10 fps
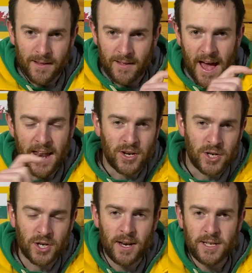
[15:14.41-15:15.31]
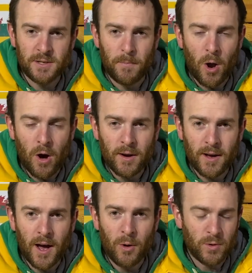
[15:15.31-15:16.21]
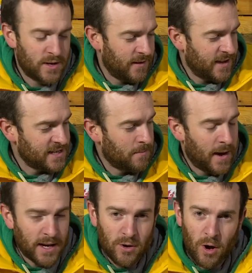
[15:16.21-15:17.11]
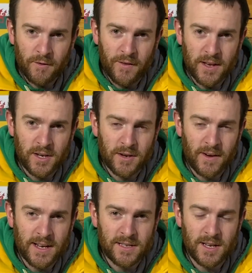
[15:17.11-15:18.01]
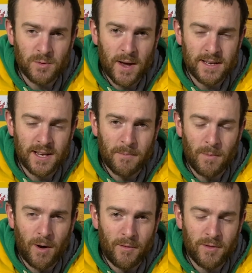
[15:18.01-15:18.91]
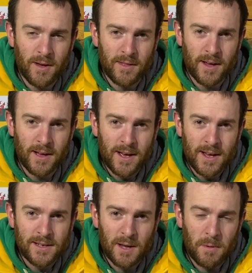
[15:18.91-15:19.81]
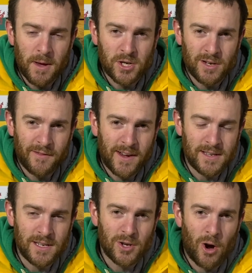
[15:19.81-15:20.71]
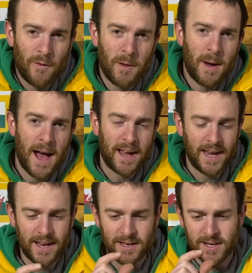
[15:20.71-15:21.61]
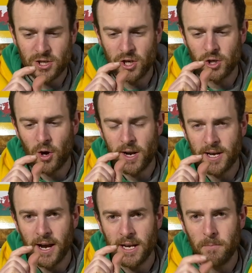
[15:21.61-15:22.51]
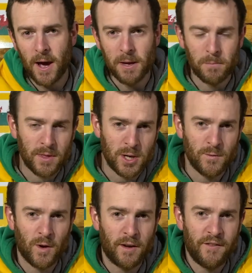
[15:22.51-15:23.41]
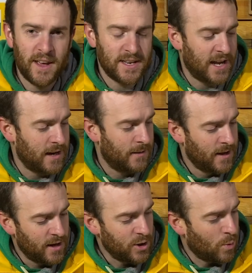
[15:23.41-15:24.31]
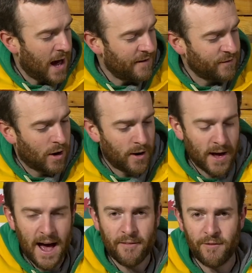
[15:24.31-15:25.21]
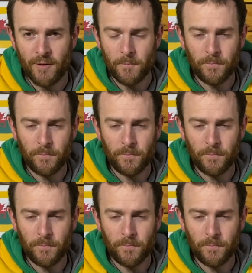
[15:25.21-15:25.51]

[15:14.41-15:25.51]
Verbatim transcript: the entrance block out. This might not fit the devices where some of the other sublimation devices on the market, it's just got a tiny pipe that you've got to fit in. You have got to have